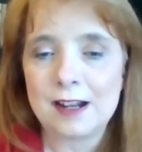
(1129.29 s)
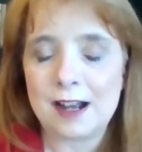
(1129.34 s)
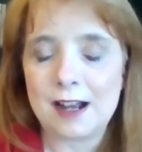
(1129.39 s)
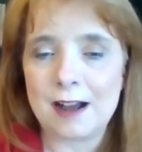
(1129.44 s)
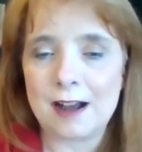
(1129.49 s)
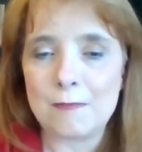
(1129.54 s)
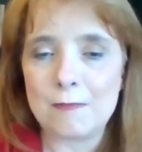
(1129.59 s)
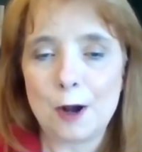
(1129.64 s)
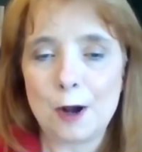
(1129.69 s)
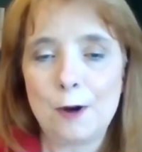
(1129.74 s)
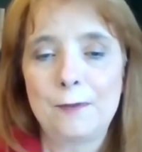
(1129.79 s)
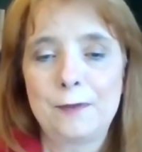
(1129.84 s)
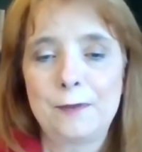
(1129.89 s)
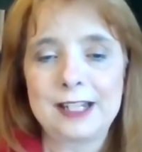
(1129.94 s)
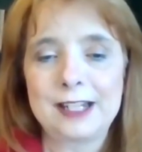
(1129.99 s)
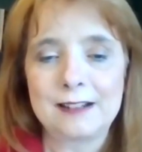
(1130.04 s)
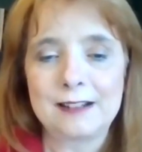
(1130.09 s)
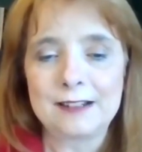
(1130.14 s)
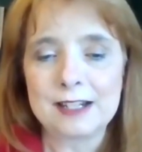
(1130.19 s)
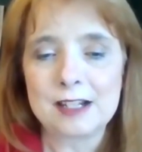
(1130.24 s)
um,
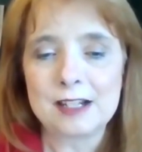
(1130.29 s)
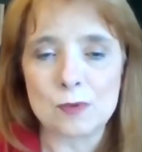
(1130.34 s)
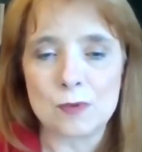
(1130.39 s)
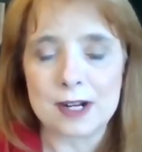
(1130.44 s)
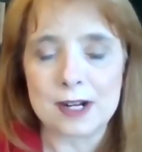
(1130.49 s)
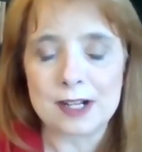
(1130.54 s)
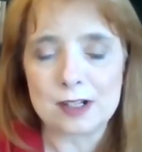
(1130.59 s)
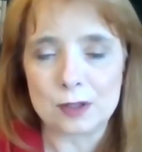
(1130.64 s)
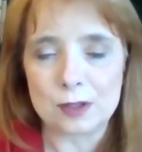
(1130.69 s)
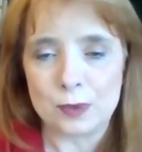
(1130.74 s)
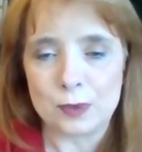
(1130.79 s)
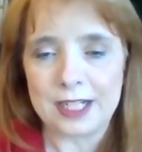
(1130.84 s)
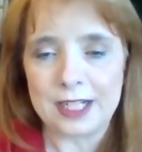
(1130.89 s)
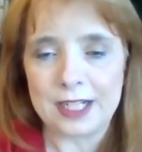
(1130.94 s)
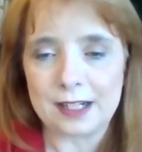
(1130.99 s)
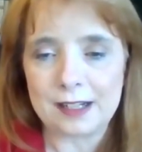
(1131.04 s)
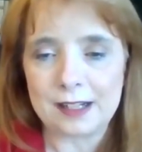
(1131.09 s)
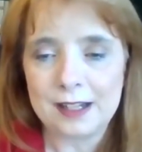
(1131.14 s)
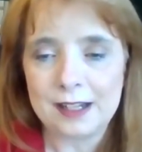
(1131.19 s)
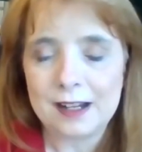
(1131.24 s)
hopefully at least once a
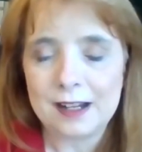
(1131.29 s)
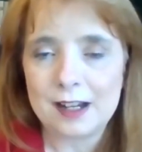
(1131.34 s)
week